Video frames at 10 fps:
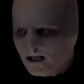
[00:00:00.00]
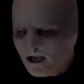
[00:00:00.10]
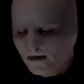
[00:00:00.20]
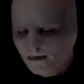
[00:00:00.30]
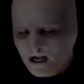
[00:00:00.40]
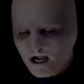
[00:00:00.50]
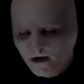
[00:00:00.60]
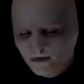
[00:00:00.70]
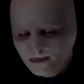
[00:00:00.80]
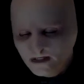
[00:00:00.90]
Now,
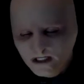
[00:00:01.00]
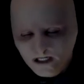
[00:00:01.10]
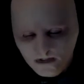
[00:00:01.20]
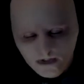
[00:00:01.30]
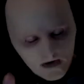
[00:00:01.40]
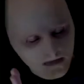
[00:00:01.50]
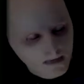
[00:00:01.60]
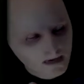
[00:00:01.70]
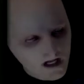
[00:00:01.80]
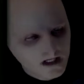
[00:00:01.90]
I was reaching out
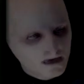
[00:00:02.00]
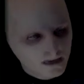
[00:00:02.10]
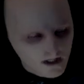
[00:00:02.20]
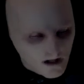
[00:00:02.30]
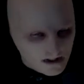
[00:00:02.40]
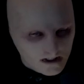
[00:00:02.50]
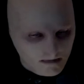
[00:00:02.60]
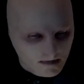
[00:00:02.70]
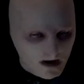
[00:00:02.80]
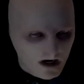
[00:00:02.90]
several places with all this
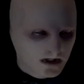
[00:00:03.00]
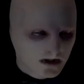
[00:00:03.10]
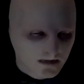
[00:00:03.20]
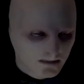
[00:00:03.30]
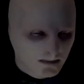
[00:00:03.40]
information.